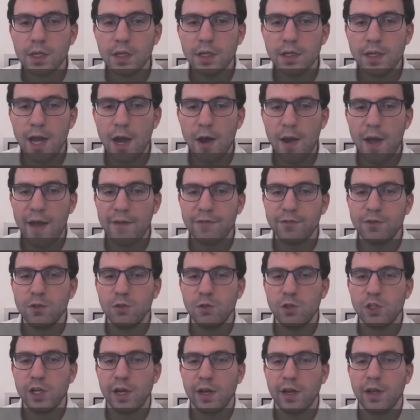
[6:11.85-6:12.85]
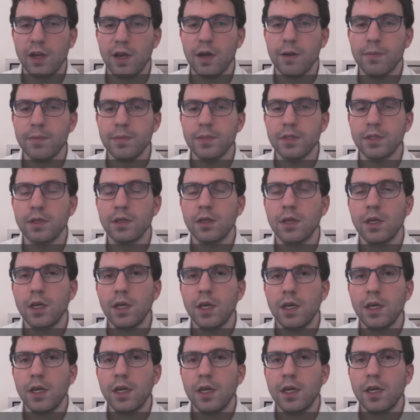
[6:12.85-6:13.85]
now f two check comes.
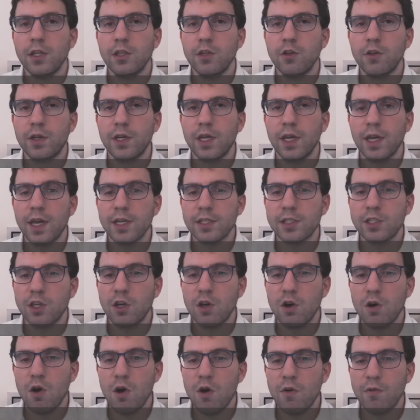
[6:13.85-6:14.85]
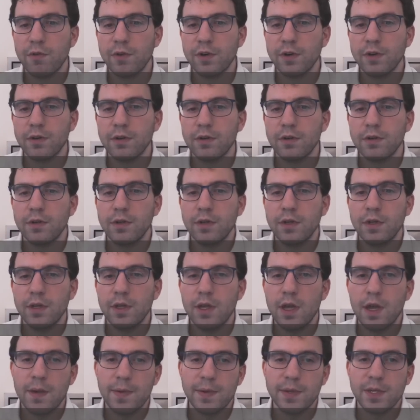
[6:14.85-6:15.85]
Your king has to go over,
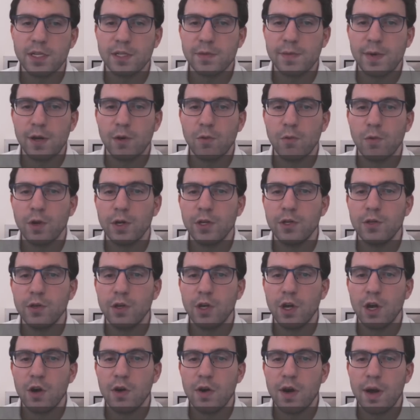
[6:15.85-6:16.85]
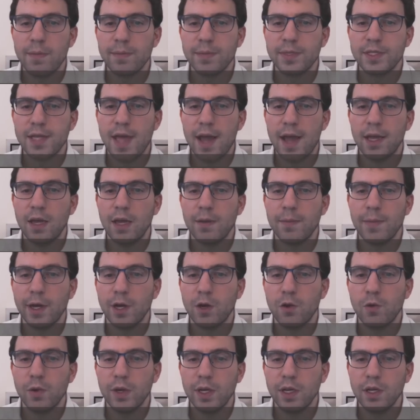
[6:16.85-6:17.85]
I mean, it doesn't matter where you go. I'm sacking my
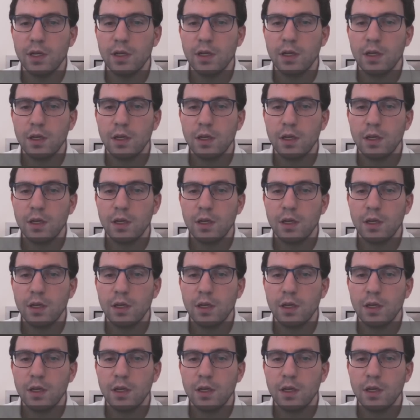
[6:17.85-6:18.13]
queen.